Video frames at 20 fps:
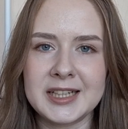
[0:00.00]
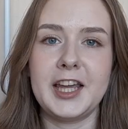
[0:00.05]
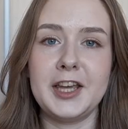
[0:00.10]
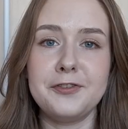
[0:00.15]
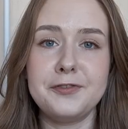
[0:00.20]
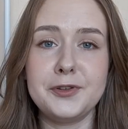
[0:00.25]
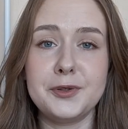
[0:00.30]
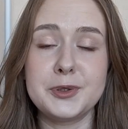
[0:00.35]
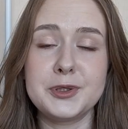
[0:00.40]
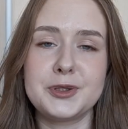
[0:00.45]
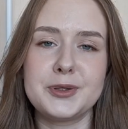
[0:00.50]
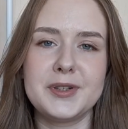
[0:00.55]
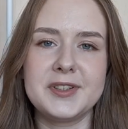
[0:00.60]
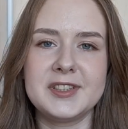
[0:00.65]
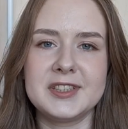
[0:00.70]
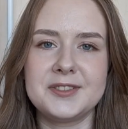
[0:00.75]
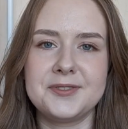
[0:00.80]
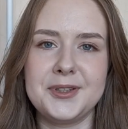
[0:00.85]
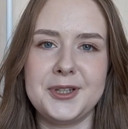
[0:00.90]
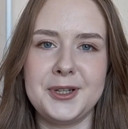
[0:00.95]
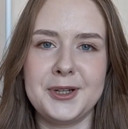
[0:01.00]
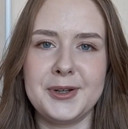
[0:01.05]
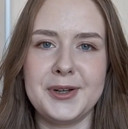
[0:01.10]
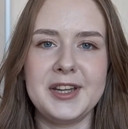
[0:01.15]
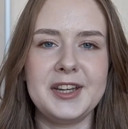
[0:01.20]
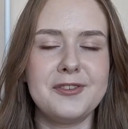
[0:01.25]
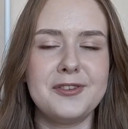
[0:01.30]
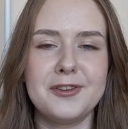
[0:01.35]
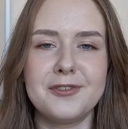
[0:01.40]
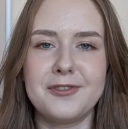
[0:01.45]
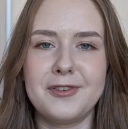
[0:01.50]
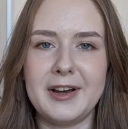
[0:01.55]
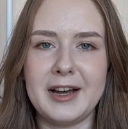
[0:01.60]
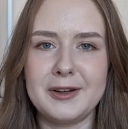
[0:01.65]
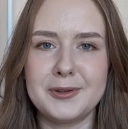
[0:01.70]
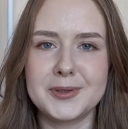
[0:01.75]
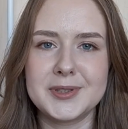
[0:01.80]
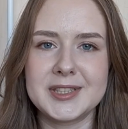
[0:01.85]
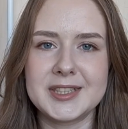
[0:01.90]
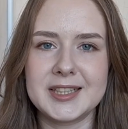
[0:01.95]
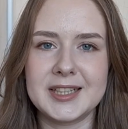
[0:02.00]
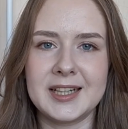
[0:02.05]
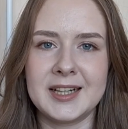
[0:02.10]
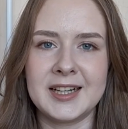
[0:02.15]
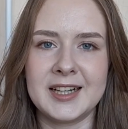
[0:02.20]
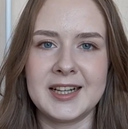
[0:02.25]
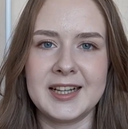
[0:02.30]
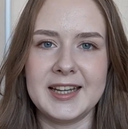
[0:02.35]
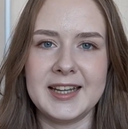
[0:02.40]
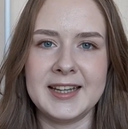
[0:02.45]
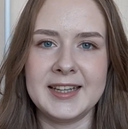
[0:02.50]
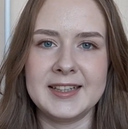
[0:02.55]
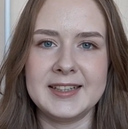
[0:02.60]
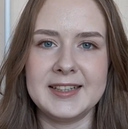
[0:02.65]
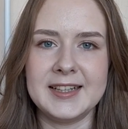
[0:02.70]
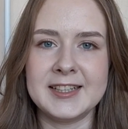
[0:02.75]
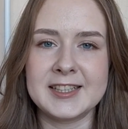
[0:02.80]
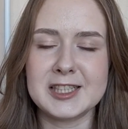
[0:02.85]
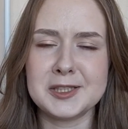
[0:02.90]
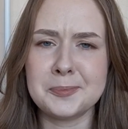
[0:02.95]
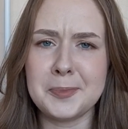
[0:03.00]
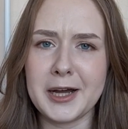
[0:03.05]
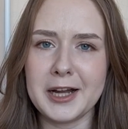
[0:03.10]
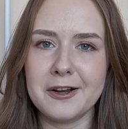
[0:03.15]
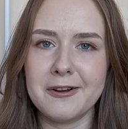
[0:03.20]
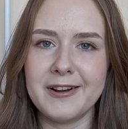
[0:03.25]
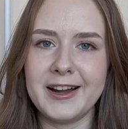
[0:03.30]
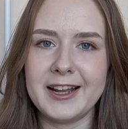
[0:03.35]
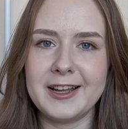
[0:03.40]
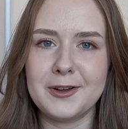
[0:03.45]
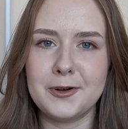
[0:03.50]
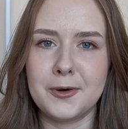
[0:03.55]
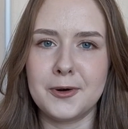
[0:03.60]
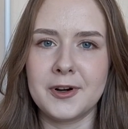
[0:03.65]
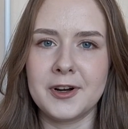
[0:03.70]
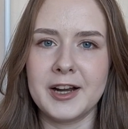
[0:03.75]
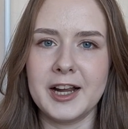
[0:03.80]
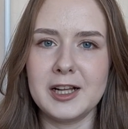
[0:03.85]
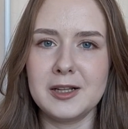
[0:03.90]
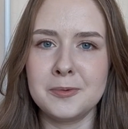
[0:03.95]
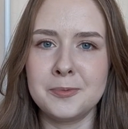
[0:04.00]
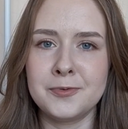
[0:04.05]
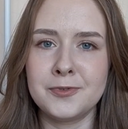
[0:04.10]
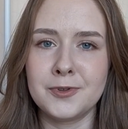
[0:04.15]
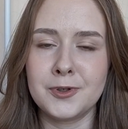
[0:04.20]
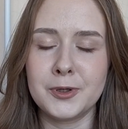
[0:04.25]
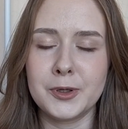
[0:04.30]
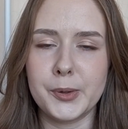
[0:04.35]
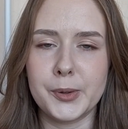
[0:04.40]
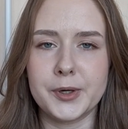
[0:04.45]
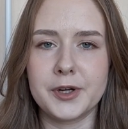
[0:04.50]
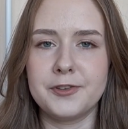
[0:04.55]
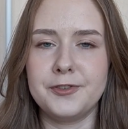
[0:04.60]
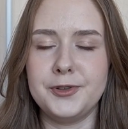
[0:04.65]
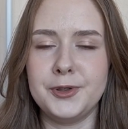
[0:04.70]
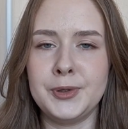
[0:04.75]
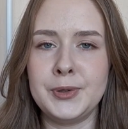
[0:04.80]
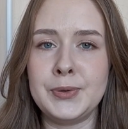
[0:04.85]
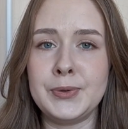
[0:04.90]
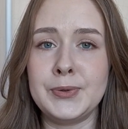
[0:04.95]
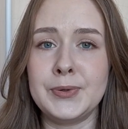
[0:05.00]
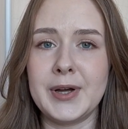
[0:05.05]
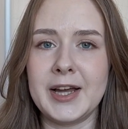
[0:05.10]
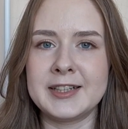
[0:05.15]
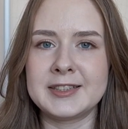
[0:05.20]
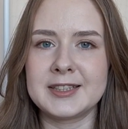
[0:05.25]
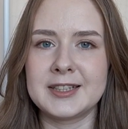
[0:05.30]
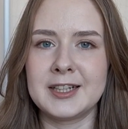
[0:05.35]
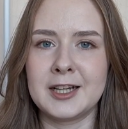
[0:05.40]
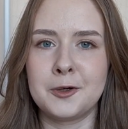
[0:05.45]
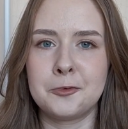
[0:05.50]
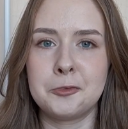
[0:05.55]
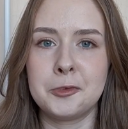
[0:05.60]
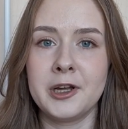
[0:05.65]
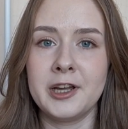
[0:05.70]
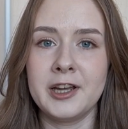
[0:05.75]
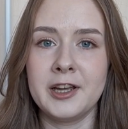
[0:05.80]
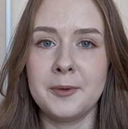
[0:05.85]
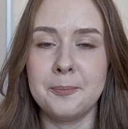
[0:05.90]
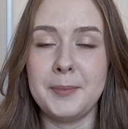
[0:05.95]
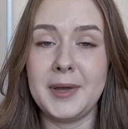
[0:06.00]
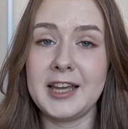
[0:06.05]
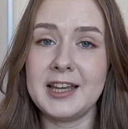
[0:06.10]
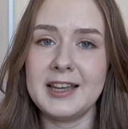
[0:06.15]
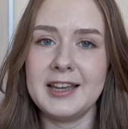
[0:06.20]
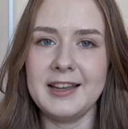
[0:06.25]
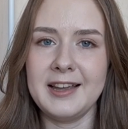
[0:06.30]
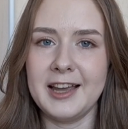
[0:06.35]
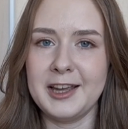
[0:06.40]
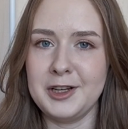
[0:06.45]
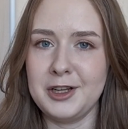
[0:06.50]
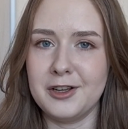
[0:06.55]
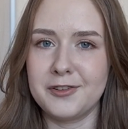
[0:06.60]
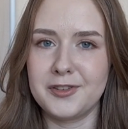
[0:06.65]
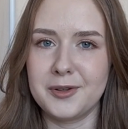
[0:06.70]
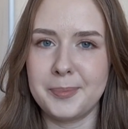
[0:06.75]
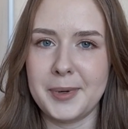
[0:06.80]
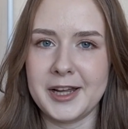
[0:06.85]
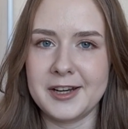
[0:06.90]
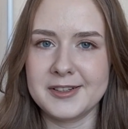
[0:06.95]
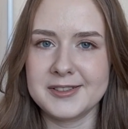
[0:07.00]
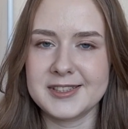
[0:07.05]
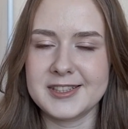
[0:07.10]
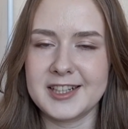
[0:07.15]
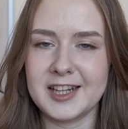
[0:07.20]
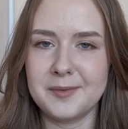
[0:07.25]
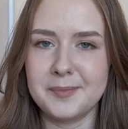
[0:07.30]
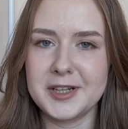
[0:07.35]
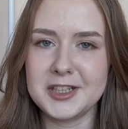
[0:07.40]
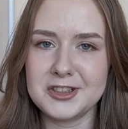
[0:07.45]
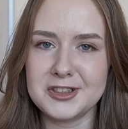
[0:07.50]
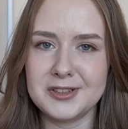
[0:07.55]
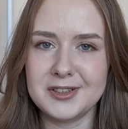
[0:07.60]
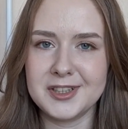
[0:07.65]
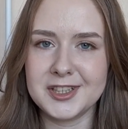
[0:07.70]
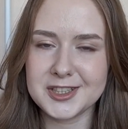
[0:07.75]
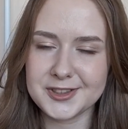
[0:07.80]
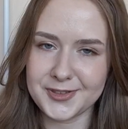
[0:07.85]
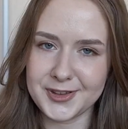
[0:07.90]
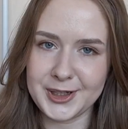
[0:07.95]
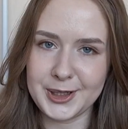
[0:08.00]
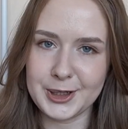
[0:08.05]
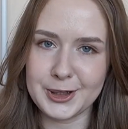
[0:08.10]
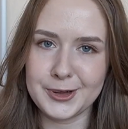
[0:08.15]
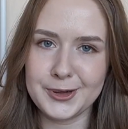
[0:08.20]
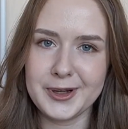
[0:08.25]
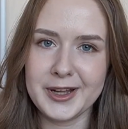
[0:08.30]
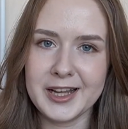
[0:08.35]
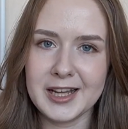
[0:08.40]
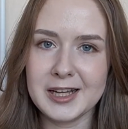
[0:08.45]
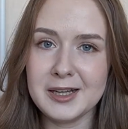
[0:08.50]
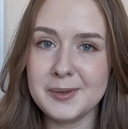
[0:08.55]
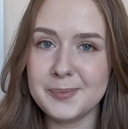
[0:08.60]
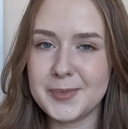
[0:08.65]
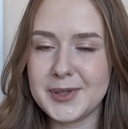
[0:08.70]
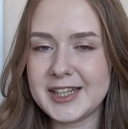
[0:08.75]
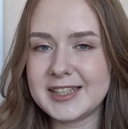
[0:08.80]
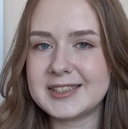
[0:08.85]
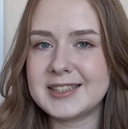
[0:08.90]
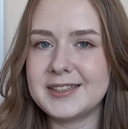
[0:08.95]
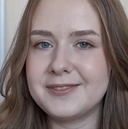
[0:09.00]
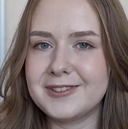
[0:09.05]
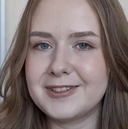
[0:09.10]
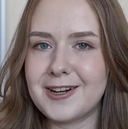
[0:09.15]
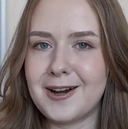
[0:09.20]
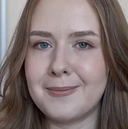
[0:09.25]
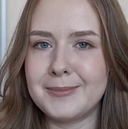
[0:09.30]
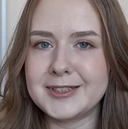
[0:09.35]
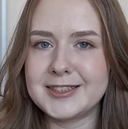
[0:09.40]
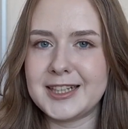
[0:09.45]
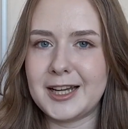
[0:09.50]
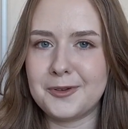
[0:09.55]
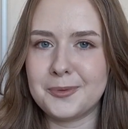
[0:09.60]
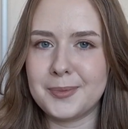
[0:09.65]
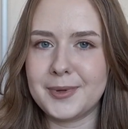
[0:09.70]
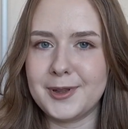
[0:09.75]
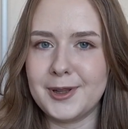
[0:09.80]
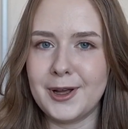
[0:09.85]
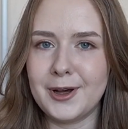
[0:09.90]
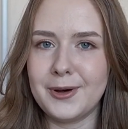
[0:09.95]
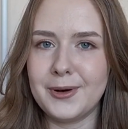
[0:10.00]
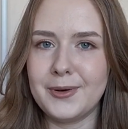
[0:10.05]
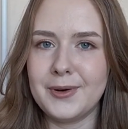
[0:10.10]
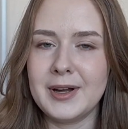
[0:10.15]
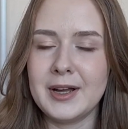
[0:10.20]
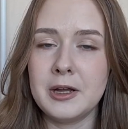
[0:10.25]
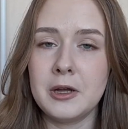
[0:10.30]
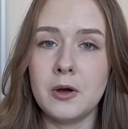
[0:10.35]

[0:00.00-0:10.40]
If you enjoyed this video and if you found it inspiring or helpful, or if you ended up making any of the patterns that I mentioned in this video, please leave a comment down below.